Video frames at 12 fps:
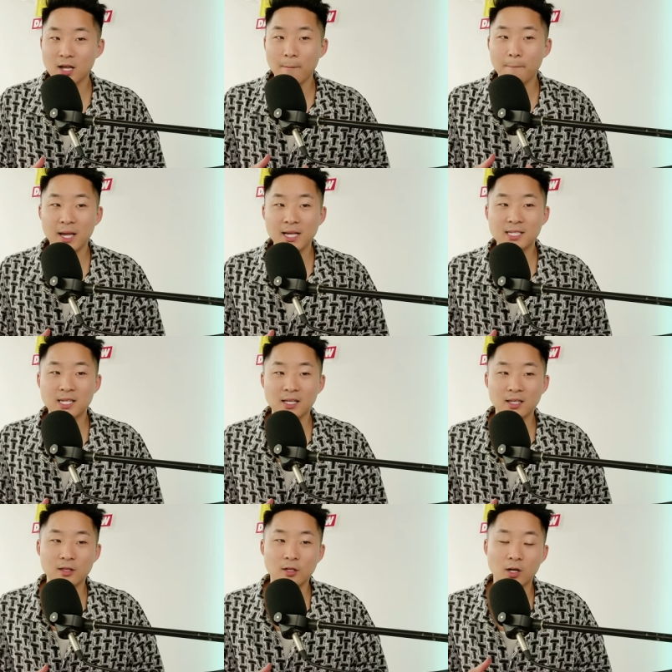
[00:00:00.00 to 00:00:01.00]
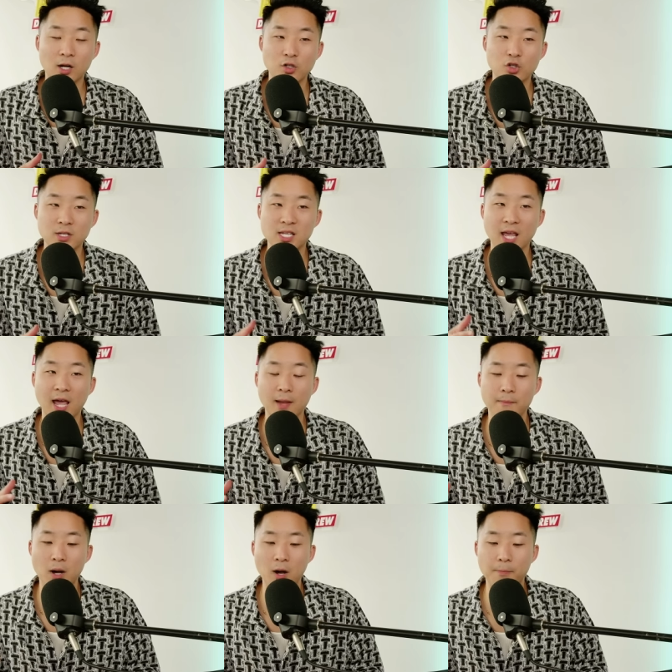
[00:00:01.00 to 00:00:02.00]
basically their countries
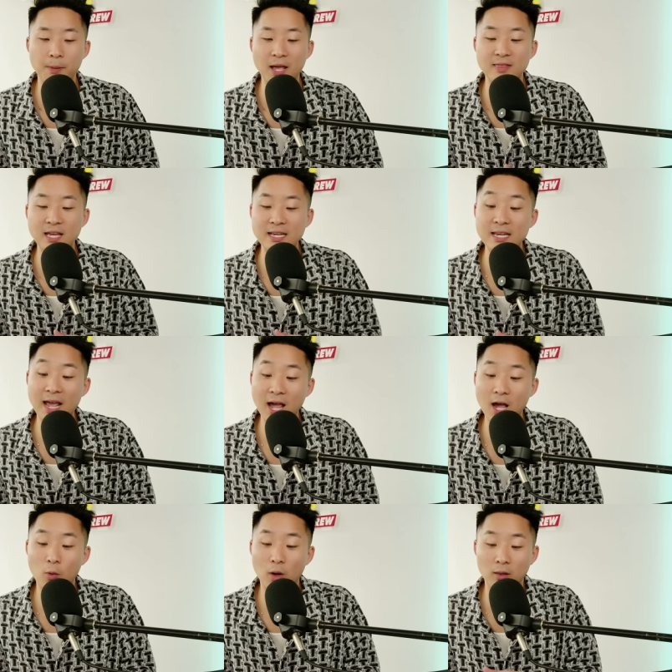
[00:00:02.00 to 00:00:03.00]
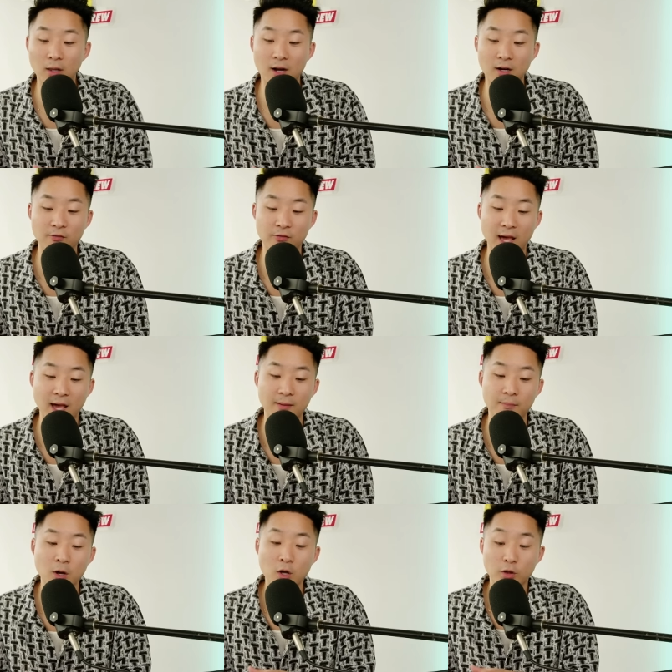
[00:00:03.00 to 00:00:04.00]
came up and then now a lot of
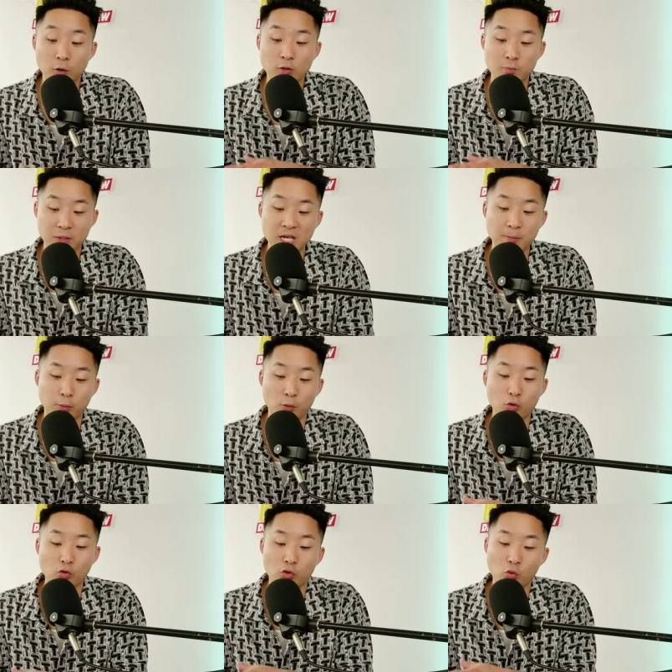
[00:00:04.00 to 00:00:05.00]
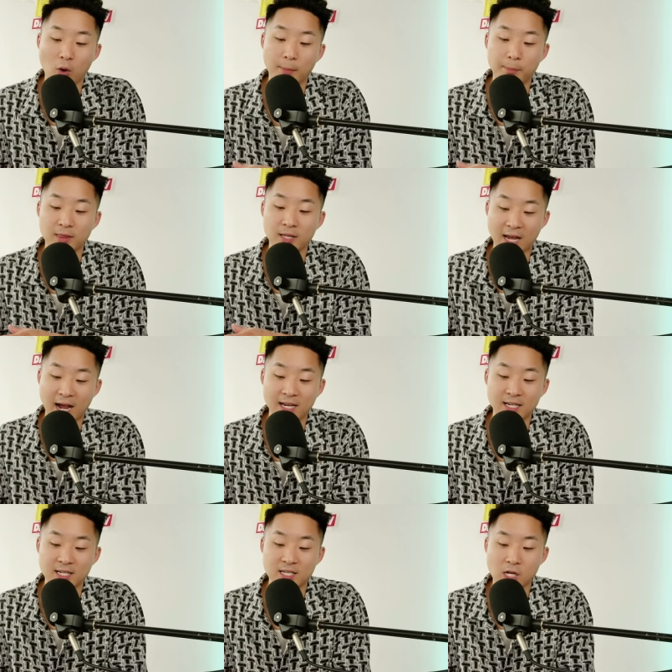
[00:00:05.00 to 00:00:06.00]
them, those people who grew up in the
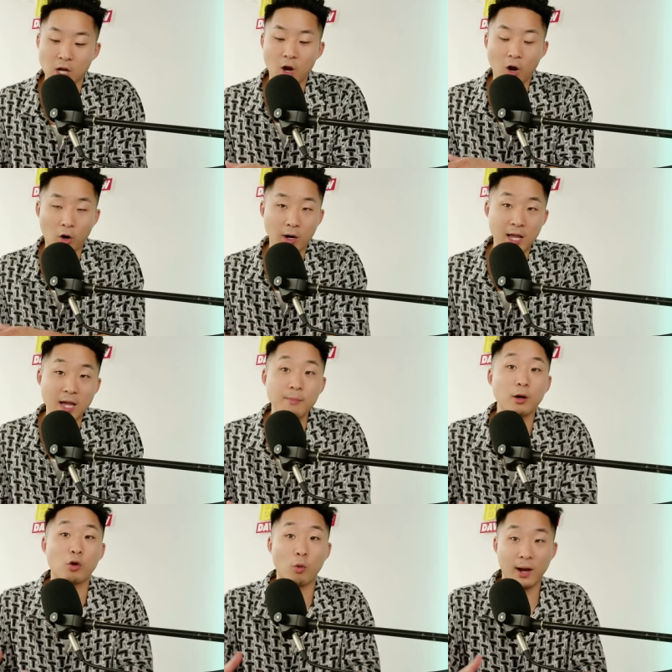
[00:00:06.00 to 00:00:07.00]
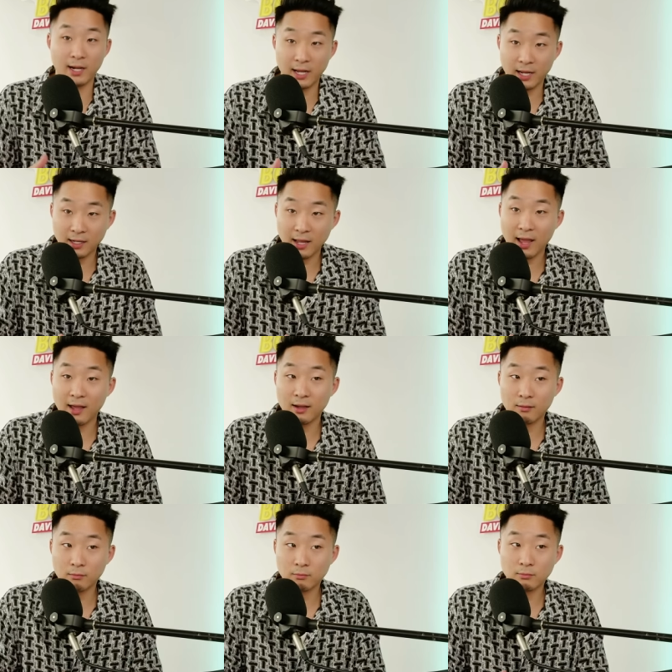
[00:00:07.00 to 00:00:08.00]
90s are immigrating
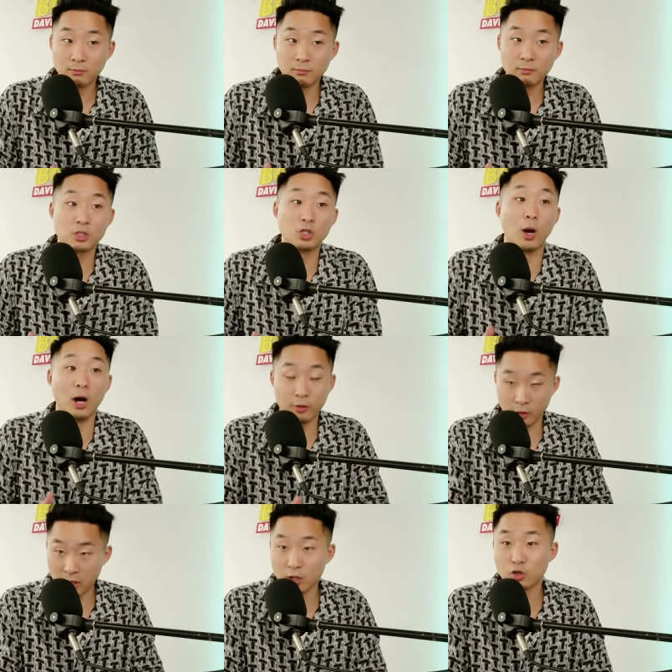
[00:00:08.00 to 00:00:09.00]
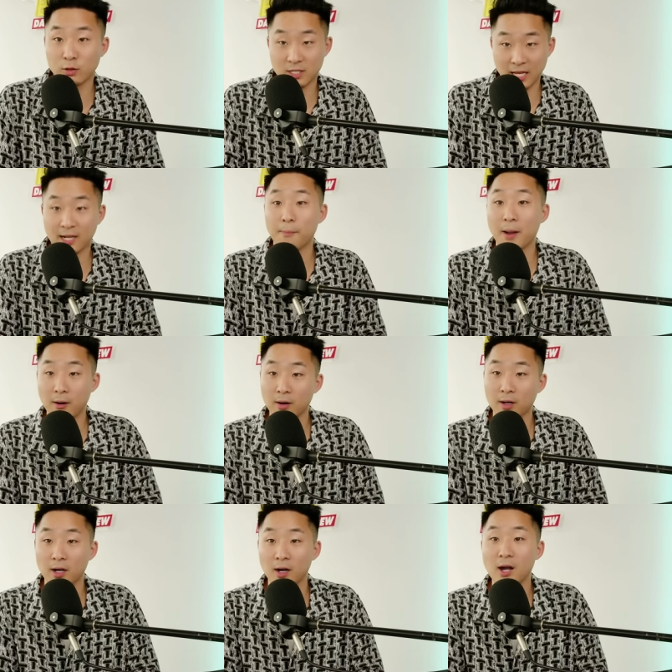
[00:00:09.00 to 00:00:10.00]
to other countries like
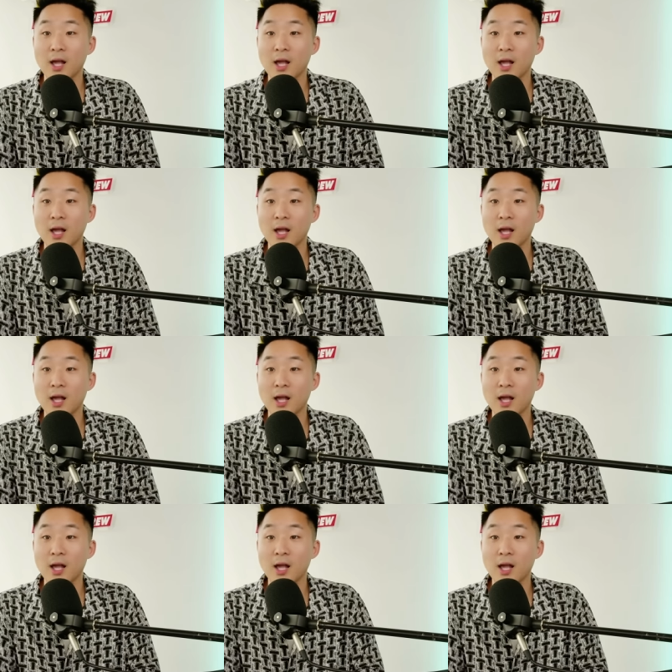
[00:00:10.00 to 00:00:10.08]
America.